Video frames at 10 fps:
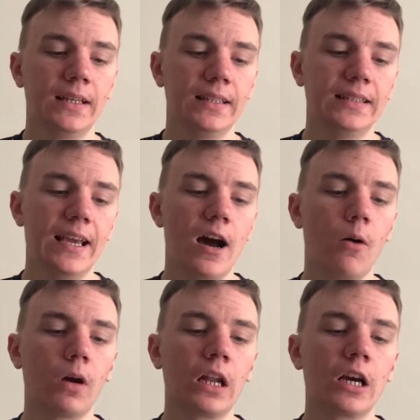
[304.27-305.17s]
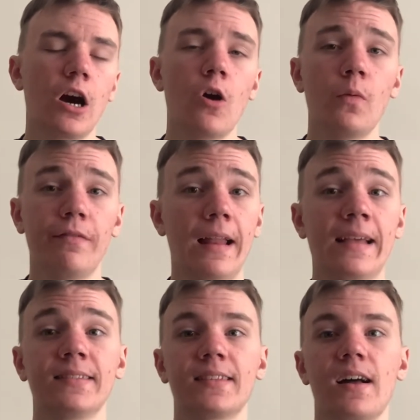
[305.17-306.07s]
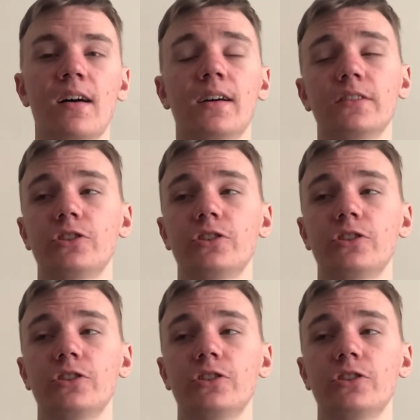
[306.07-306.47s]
going to go with Leicester.